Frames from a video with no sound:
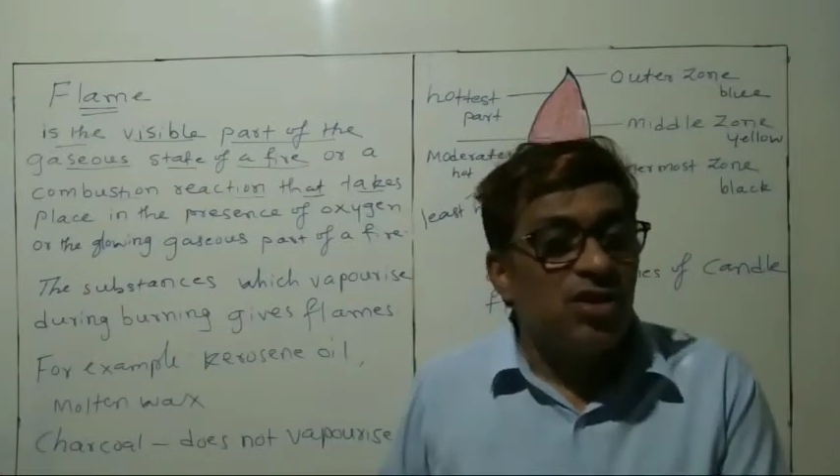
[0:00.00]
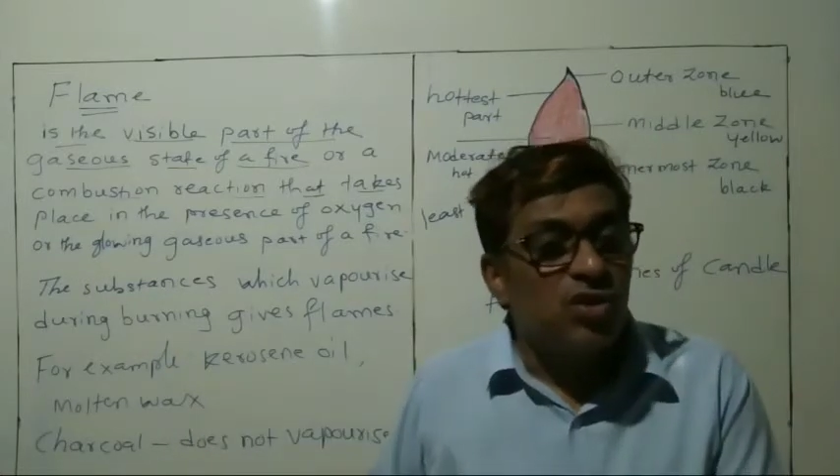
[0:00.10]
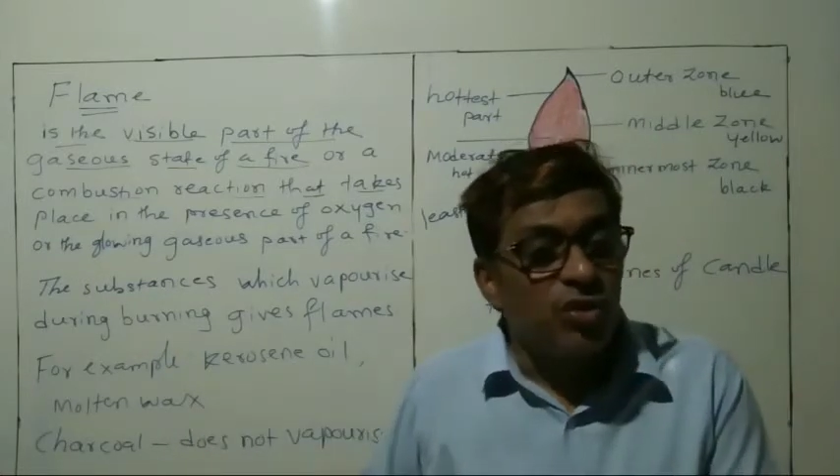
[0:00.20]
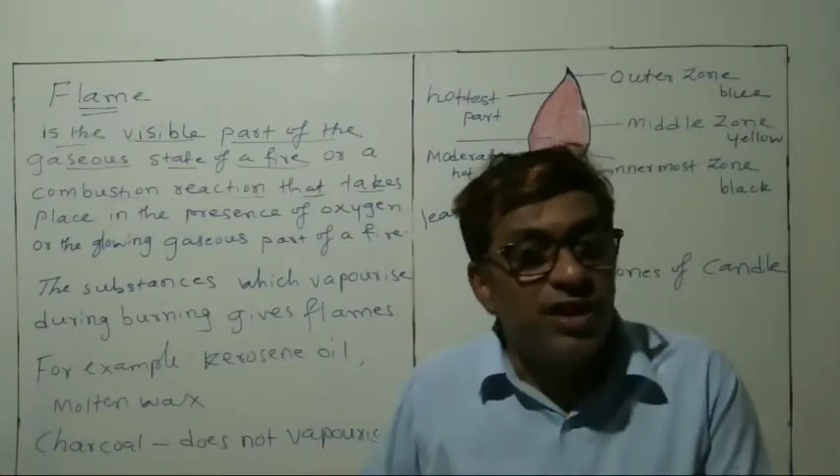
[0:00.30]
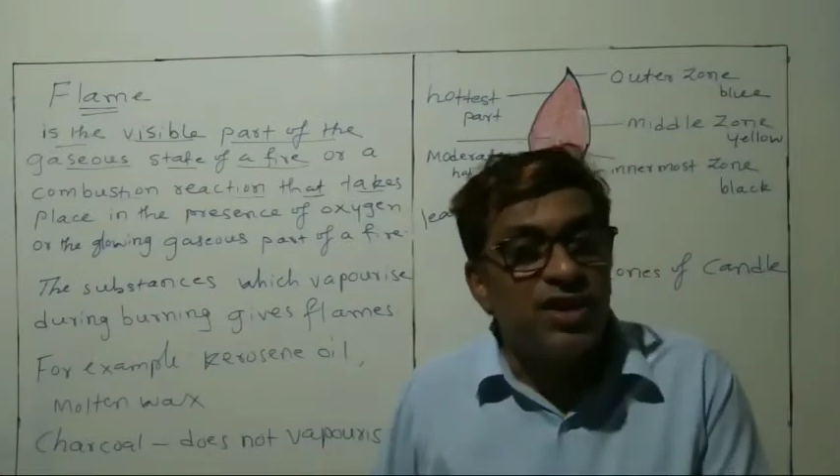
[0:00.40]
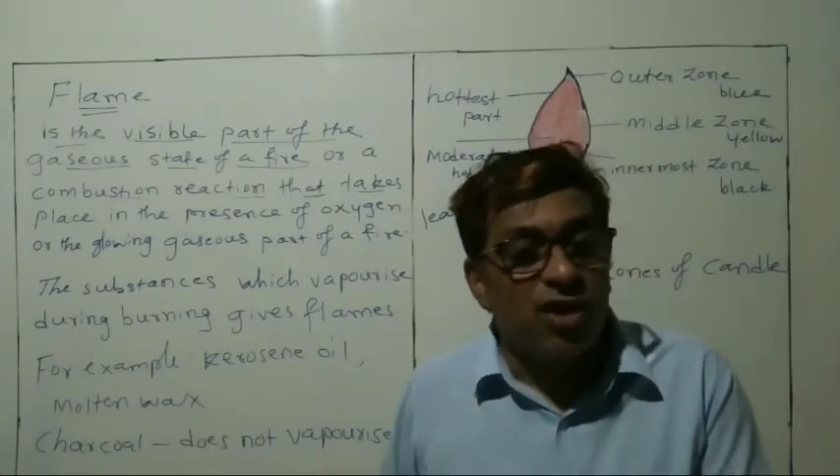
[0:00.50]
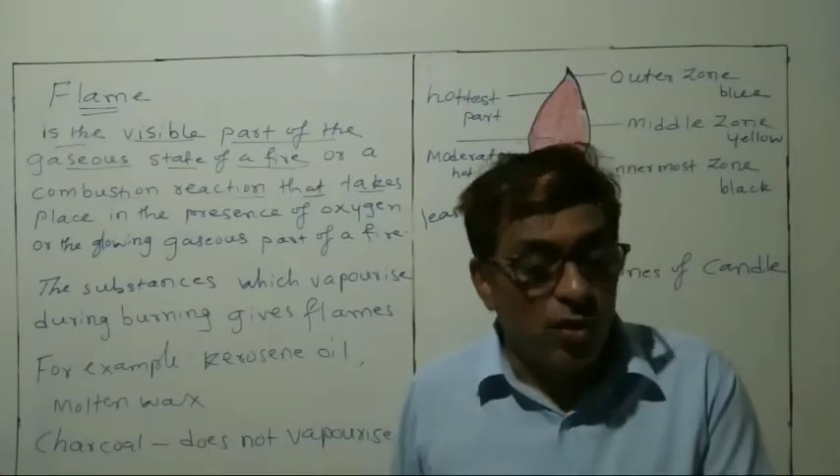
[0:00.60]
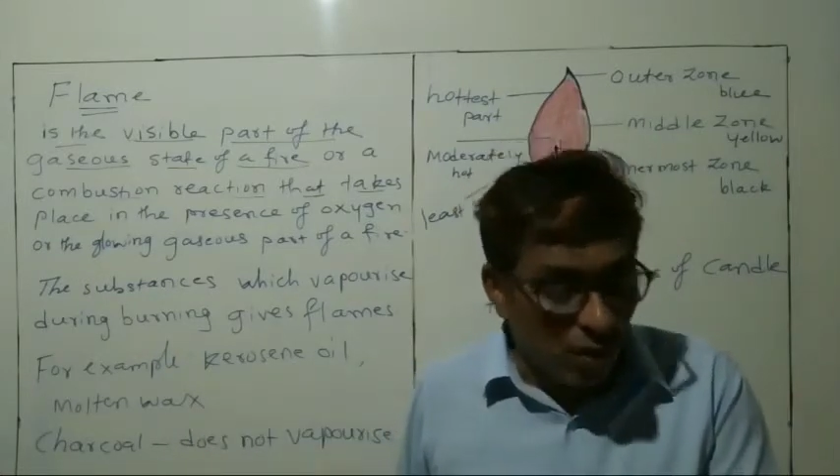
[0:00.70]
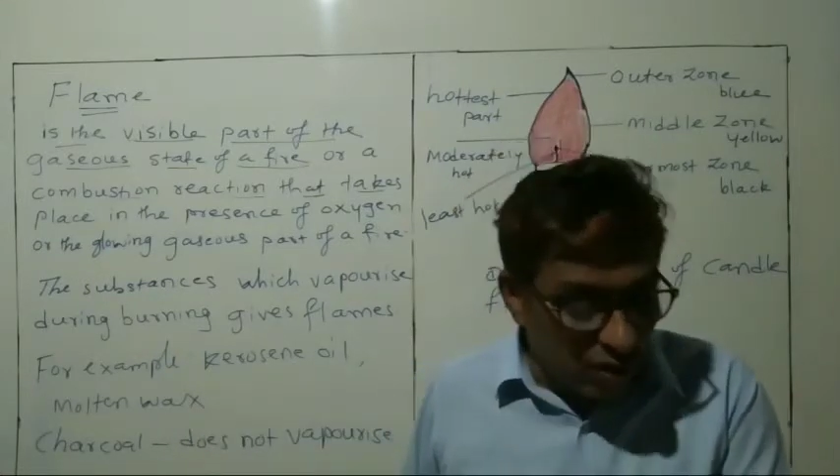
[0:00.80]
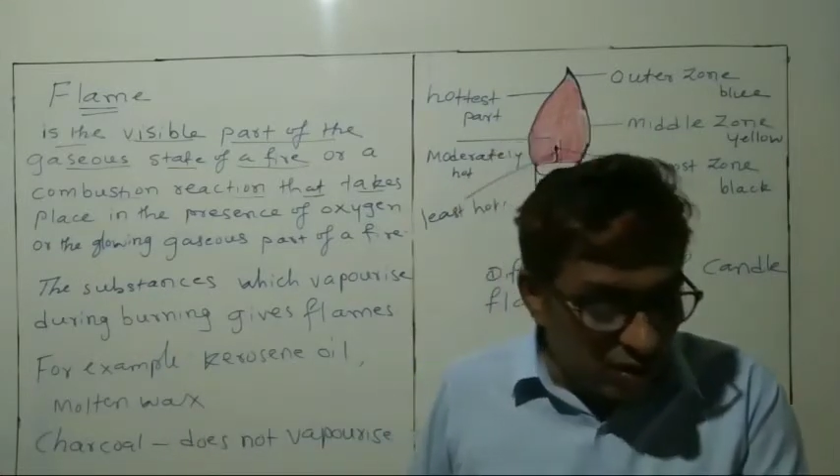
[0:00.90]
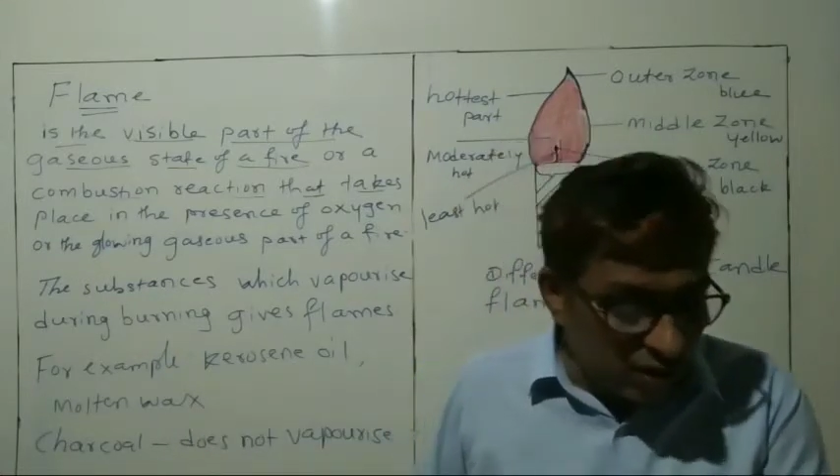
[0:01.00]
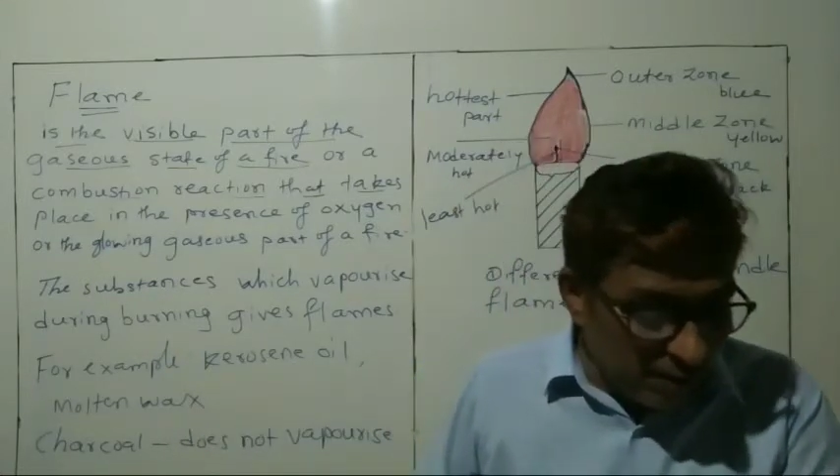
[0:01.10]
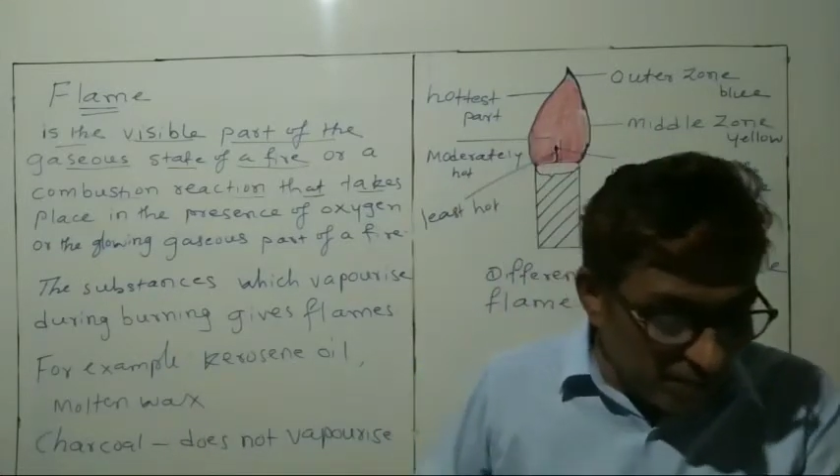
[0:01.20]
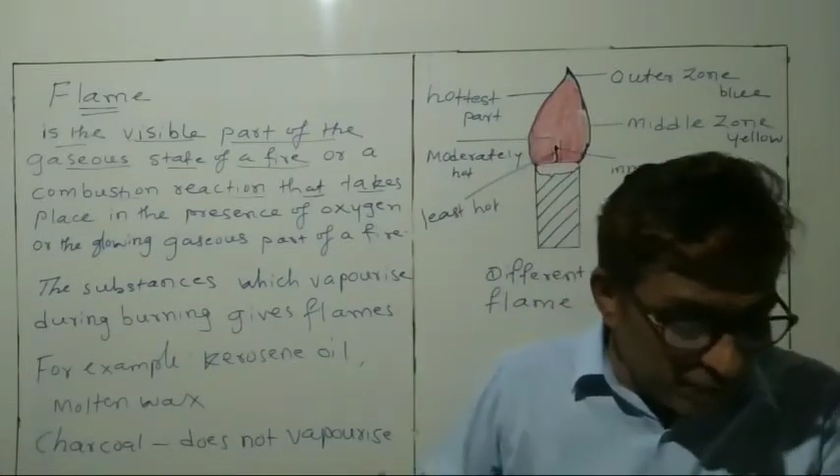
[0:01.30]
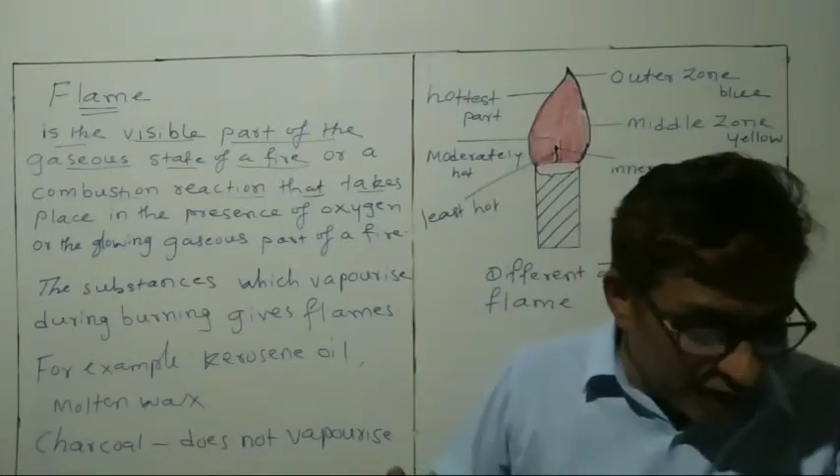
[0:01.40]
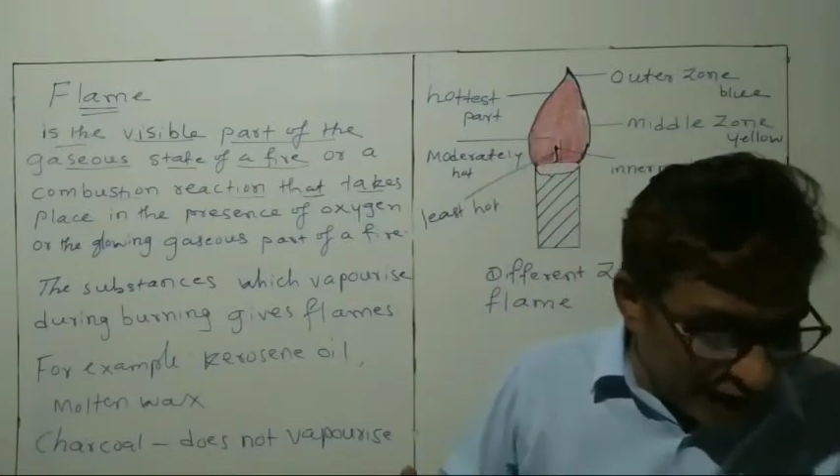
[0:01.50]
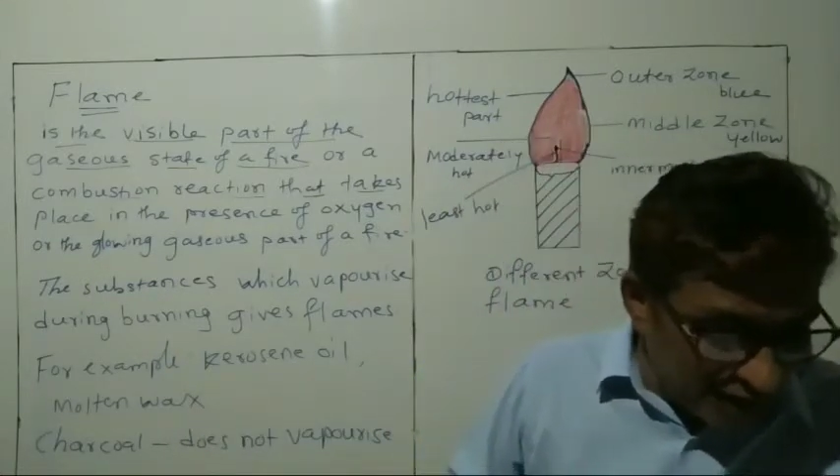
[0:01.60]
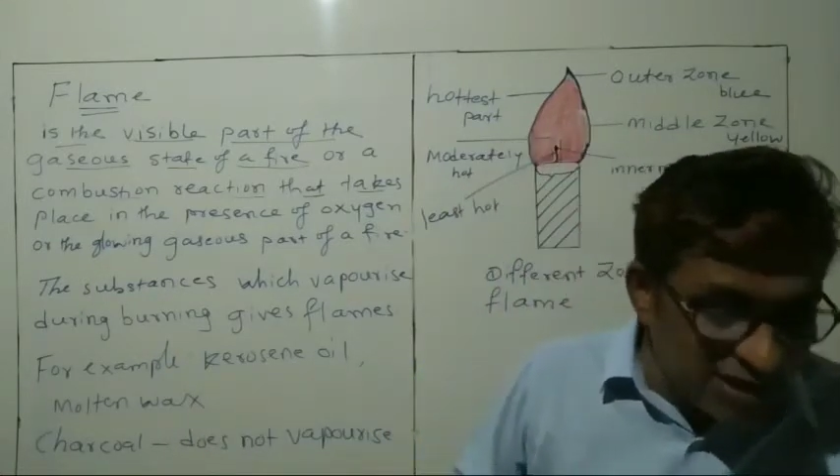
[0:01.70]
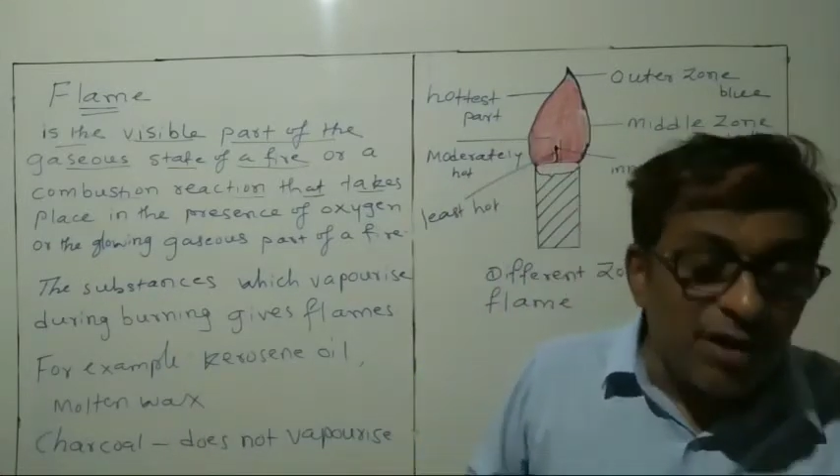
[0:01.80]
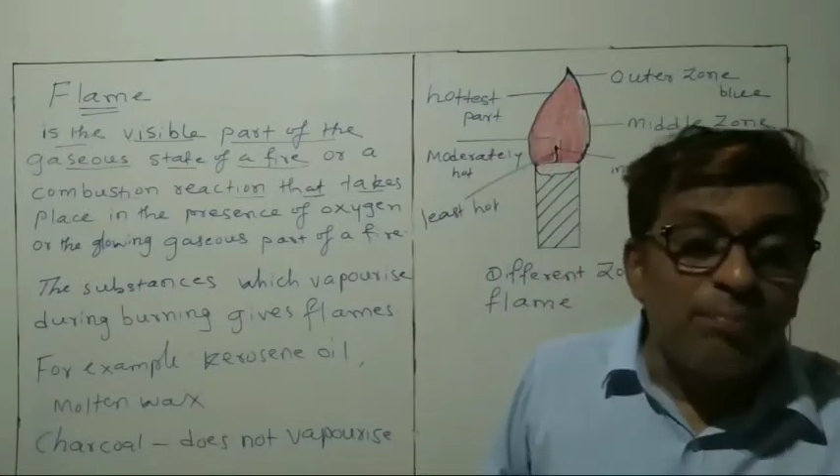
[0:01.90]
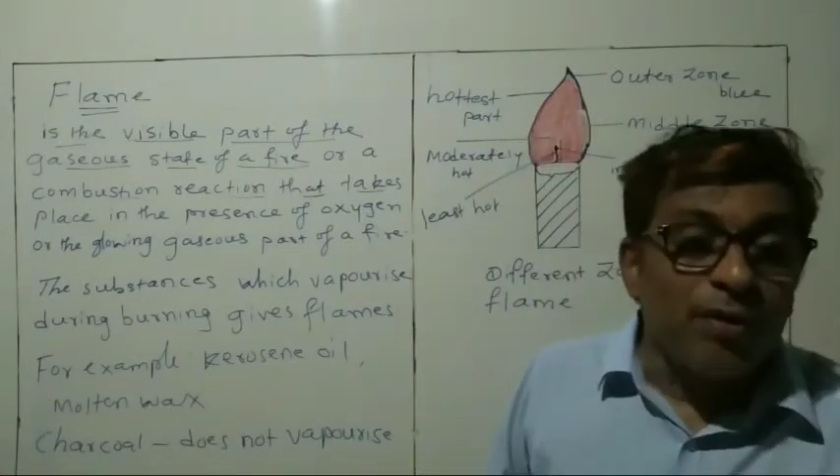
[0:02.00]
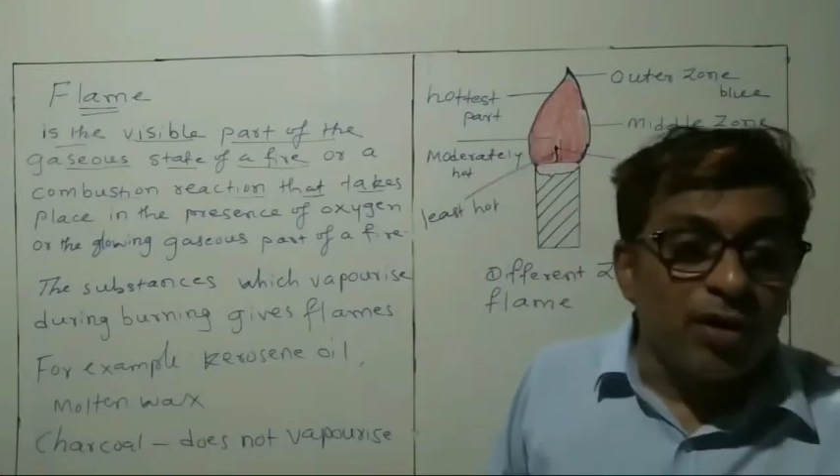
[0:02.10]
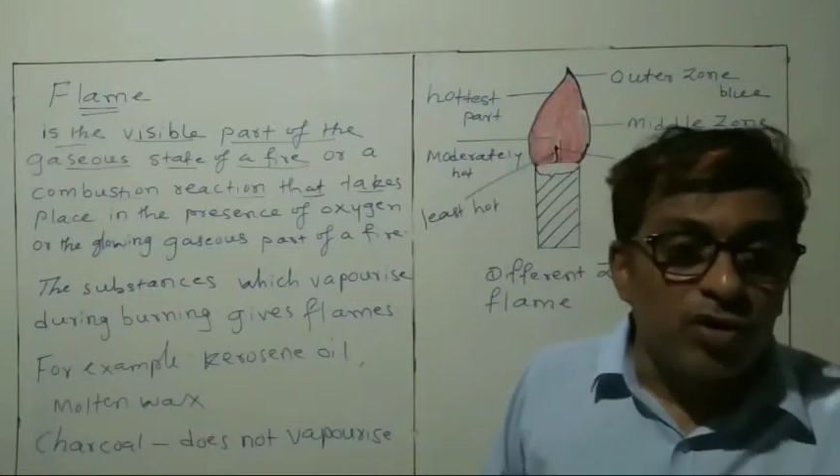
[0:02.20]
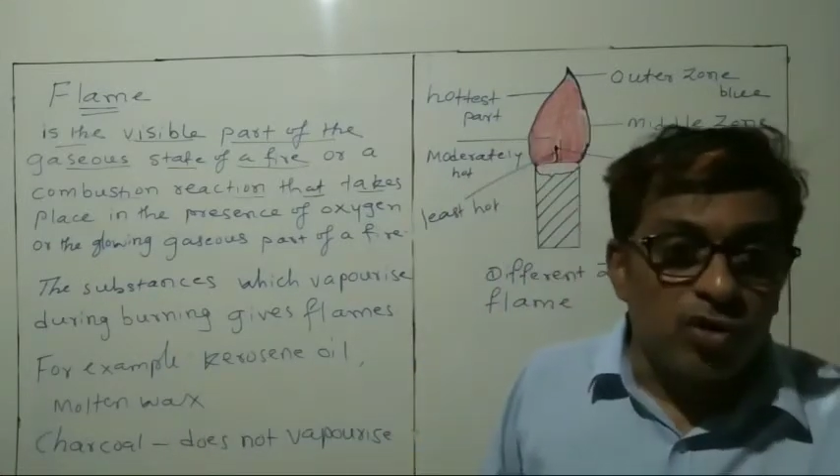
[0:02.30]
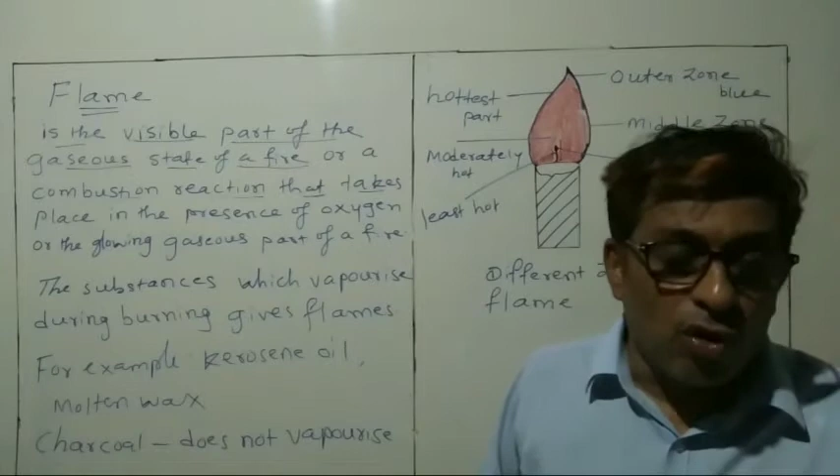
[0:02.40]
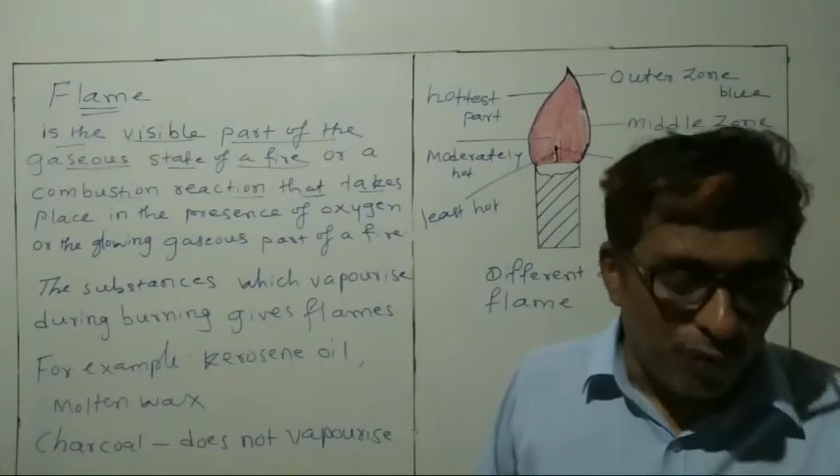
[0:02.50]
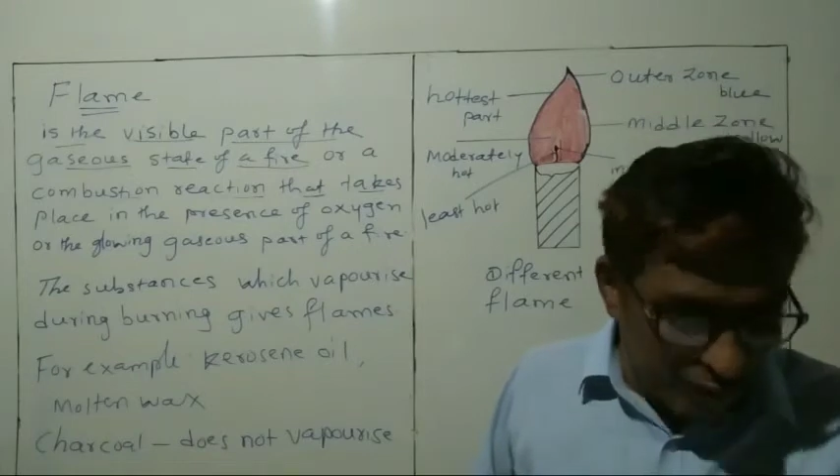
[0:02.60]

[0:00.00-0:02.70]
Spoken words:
So these are all the examples of